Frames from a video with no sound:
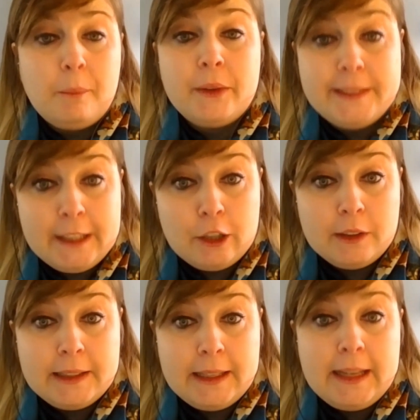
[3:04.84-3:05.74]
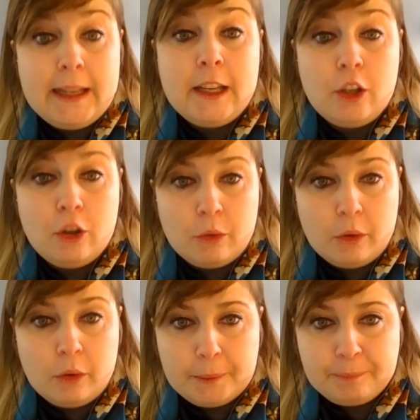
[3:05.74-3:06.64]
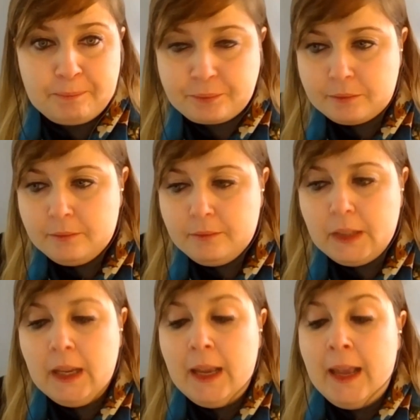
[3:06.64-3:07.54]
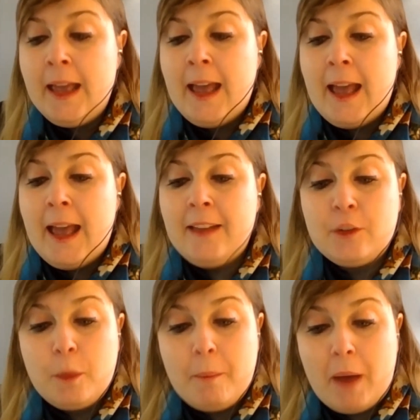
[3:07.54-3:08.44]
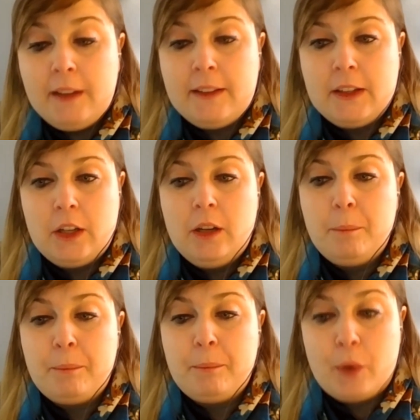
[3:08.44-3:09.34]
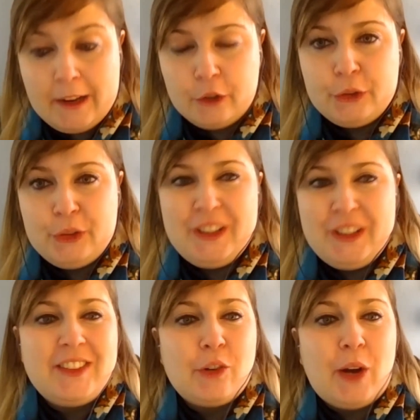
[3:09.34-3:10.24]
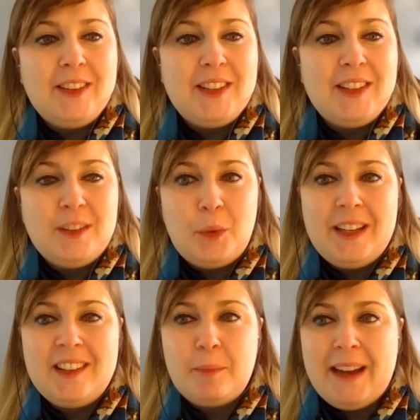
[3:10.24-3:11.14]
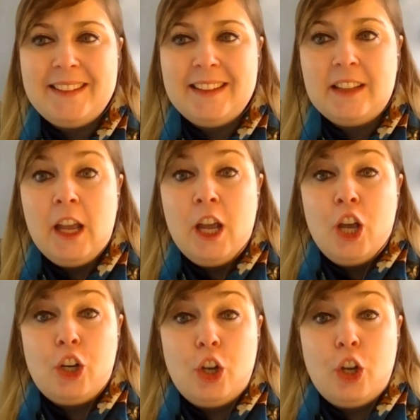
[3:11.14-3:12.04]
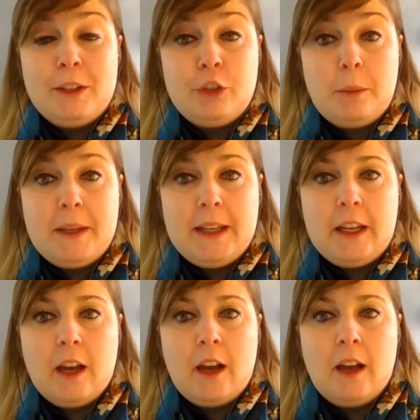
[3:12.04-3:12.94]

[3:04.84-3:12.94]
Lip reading: particularly in Europe. As a reminder, prior to this crisis, we expected global GDP